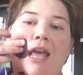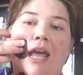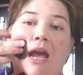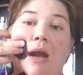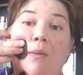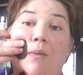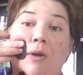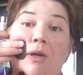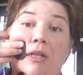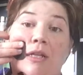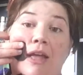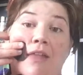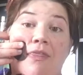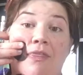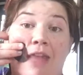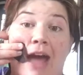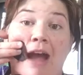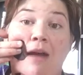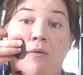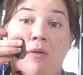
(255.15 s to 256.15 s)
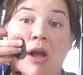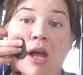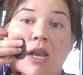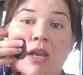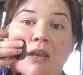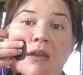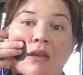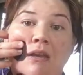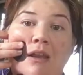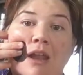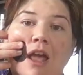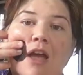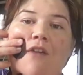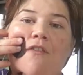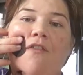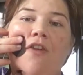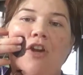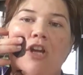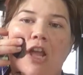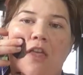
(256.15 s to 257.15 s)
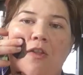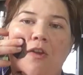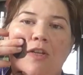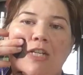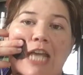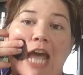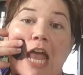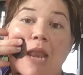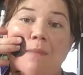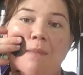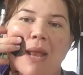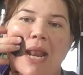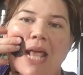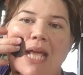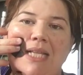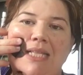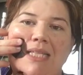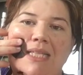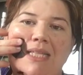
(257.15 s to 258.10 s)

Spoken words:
And we're gonna let that run for another 10 minutes.